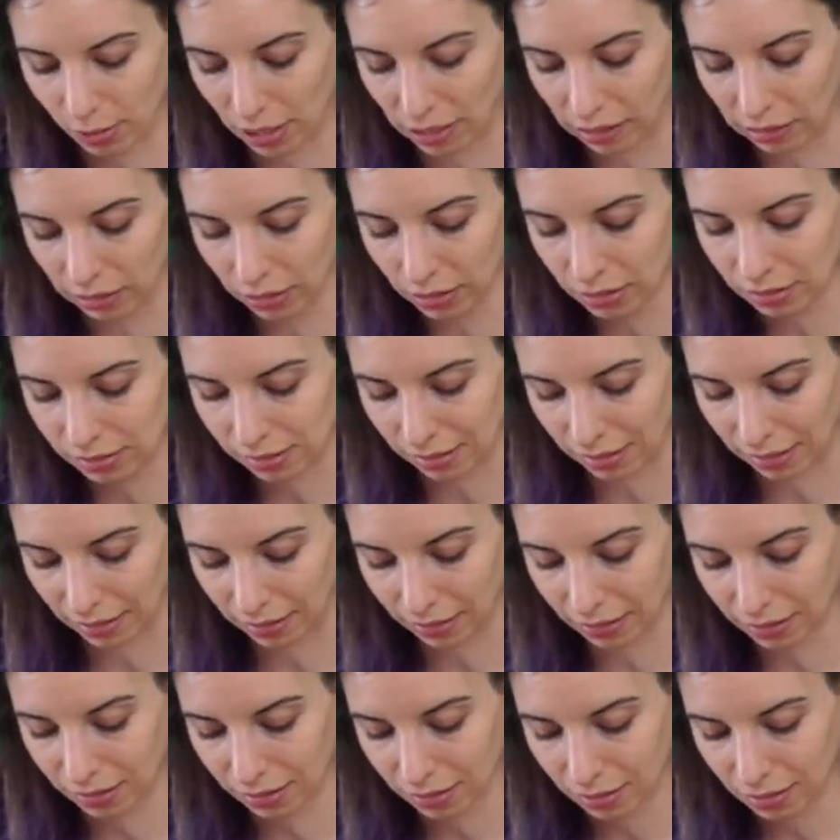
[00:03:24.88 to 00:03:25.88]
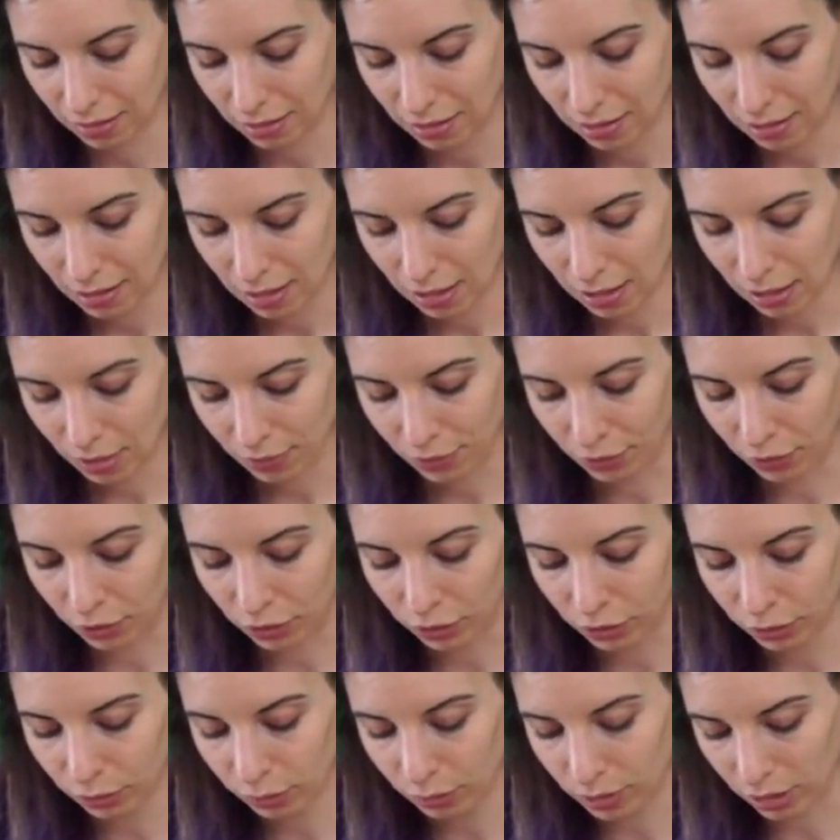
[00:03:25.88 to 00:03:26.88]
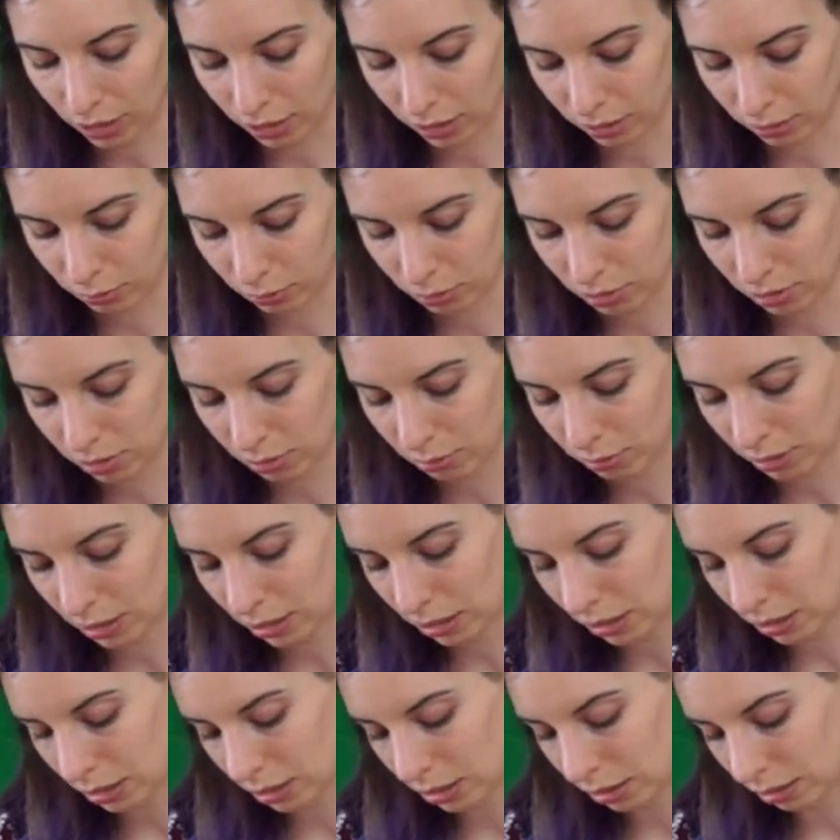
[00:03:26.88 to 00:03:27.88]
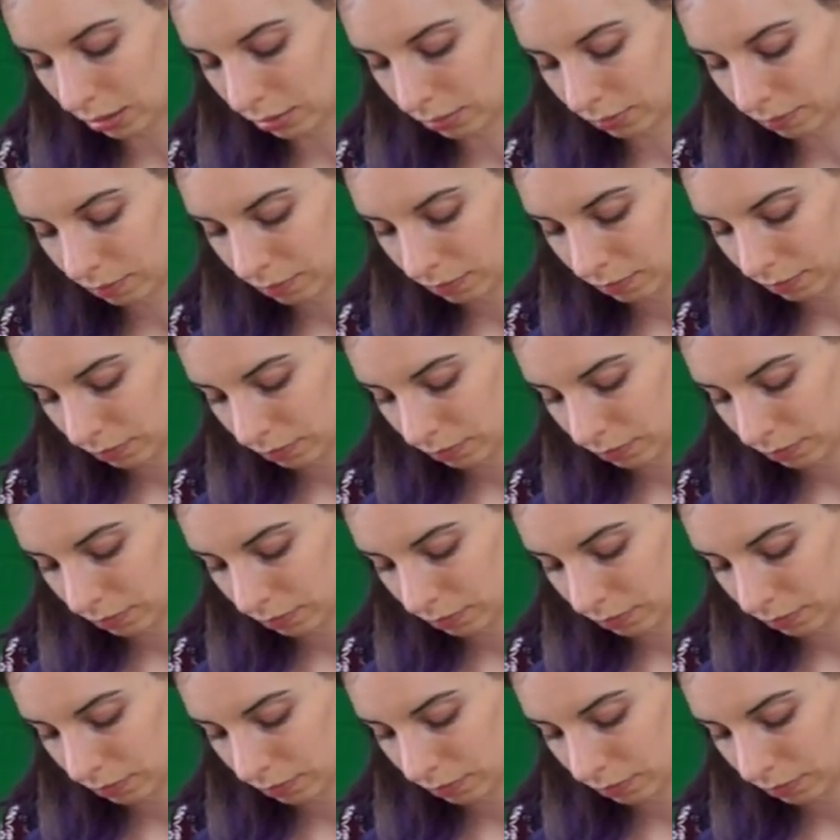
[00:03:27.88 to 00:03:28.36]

it looks like the glue gun was the way to go.